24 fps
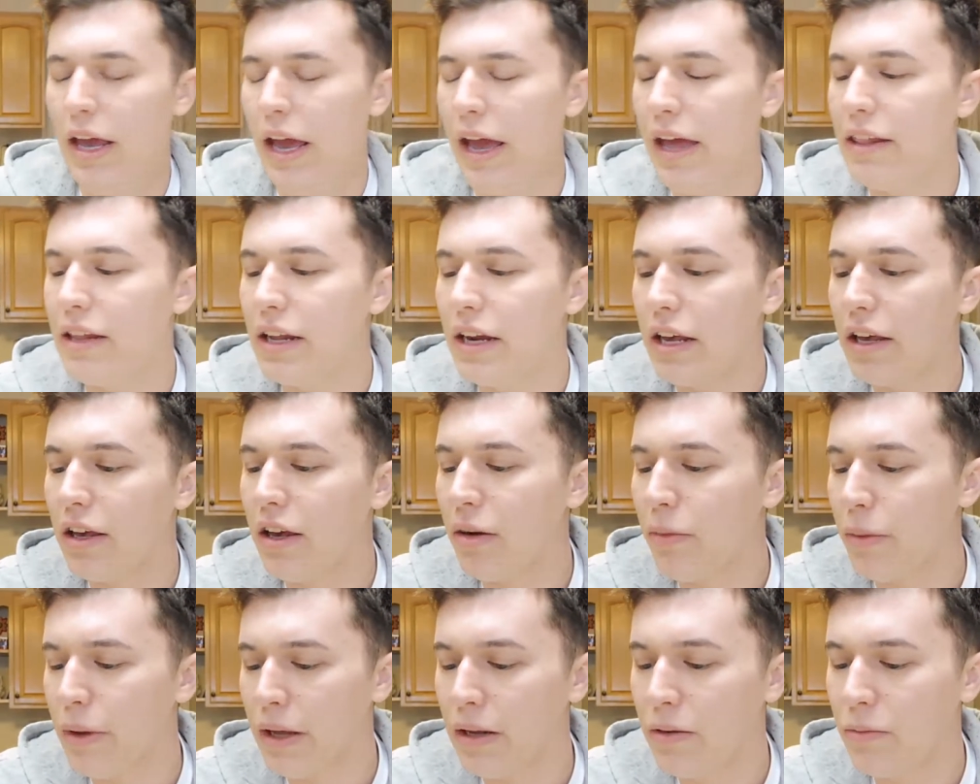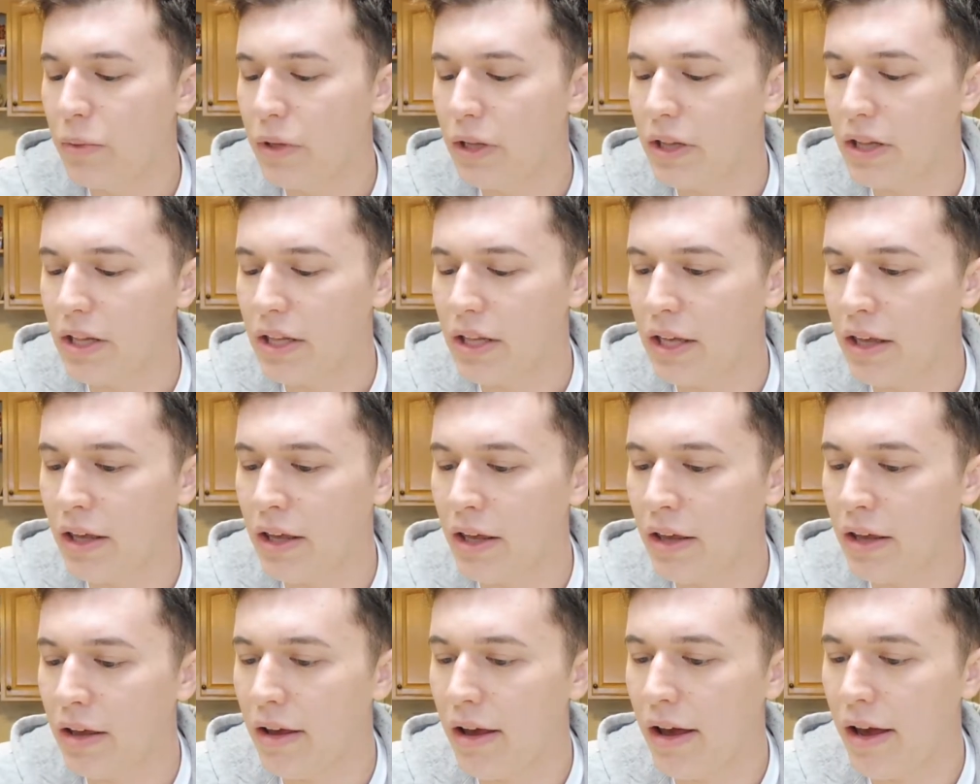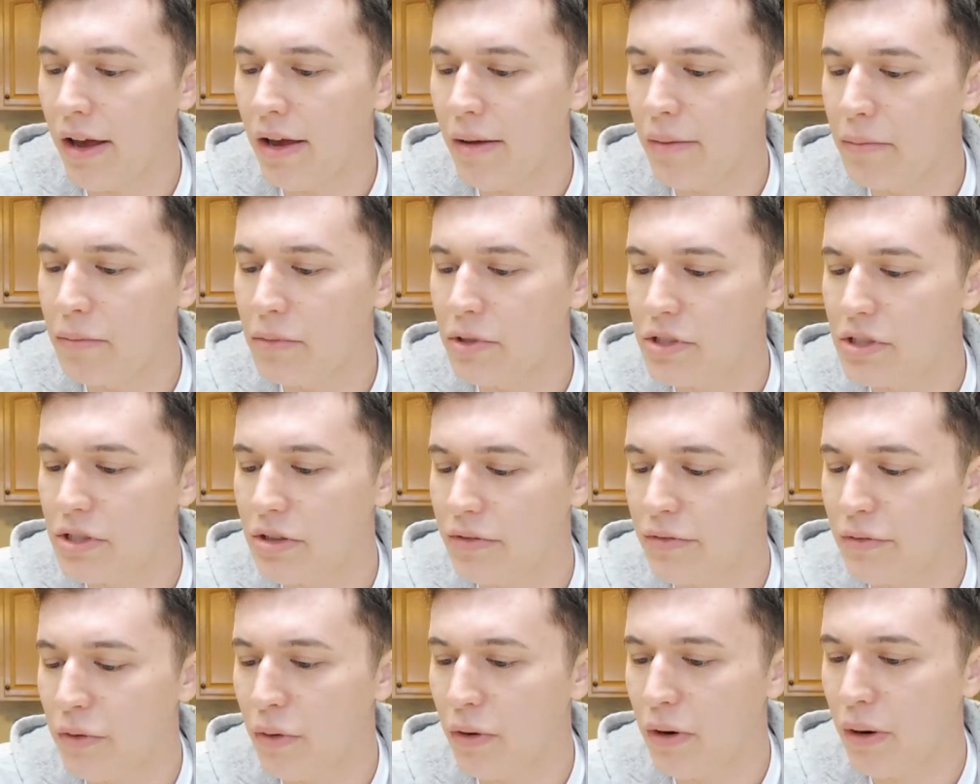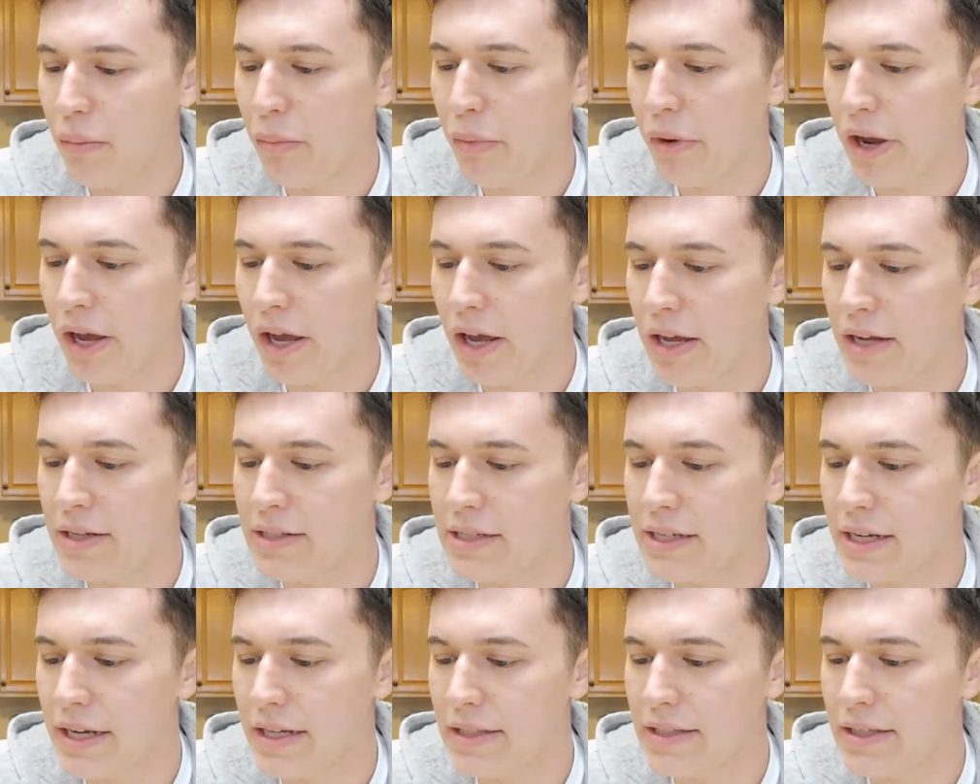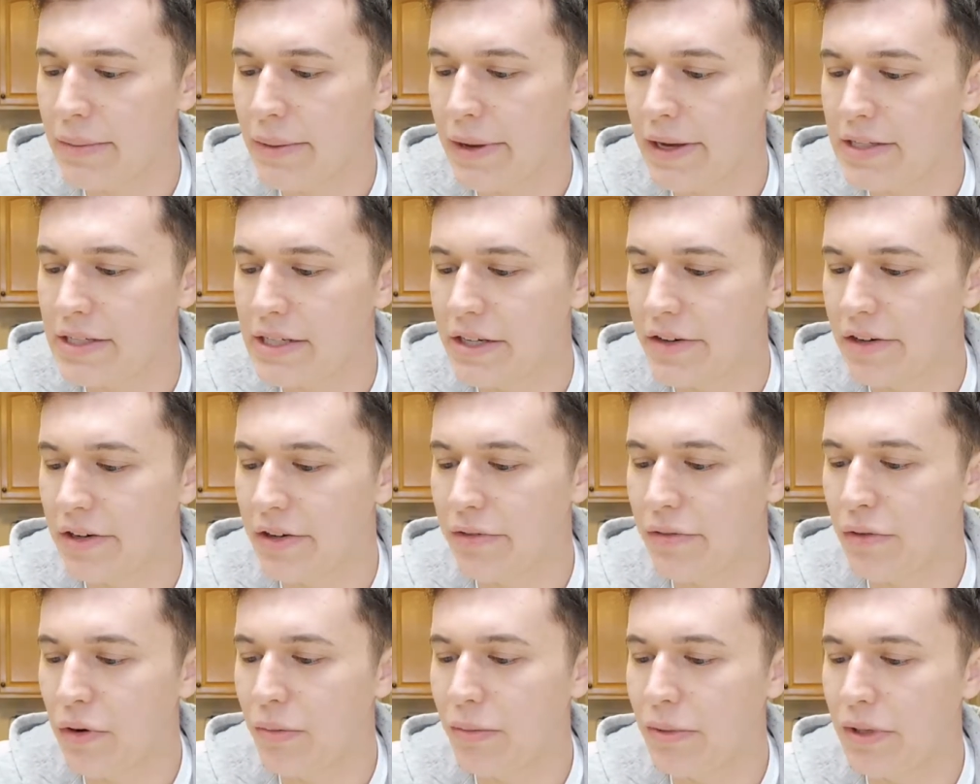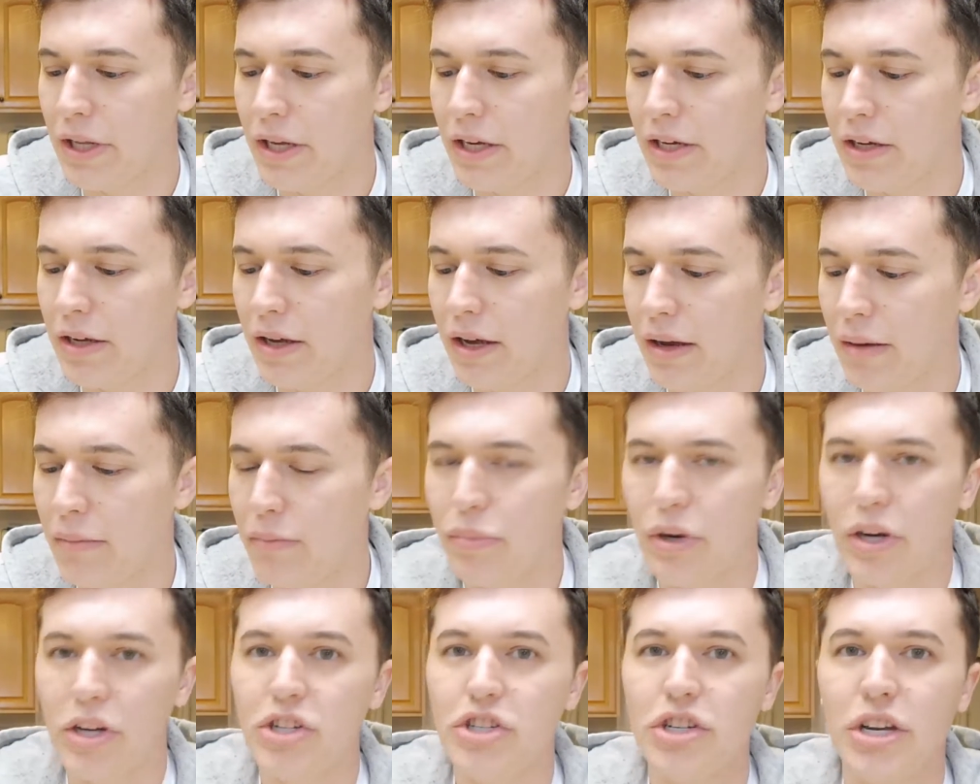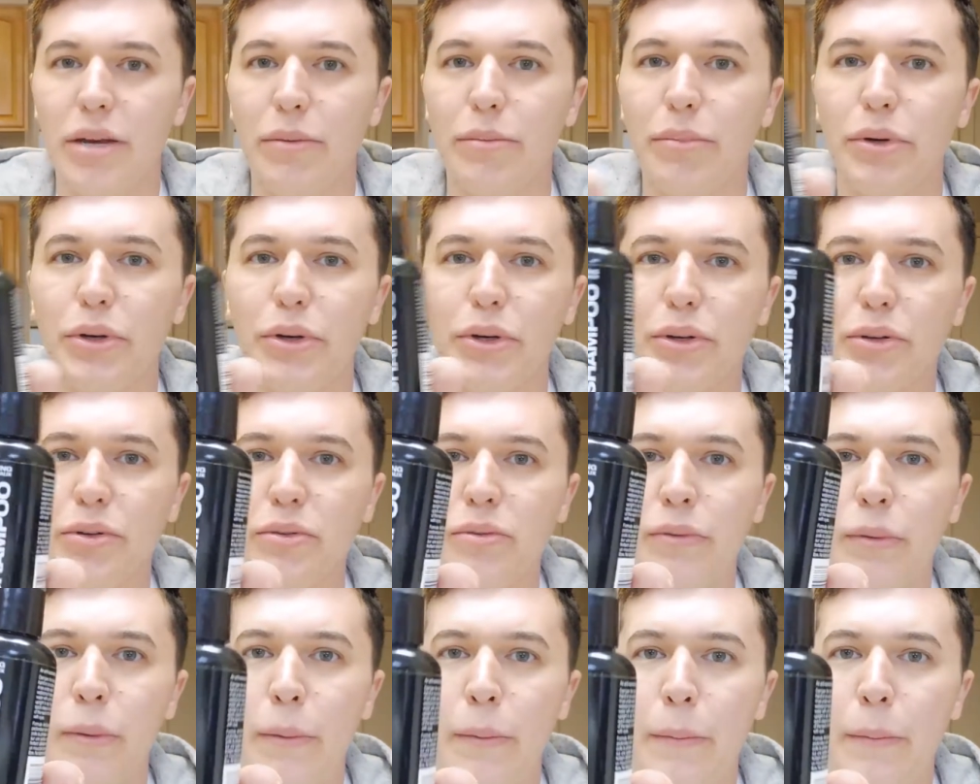And then I go in with the um, Sephora brand antibacterial formula um, brush shampoo.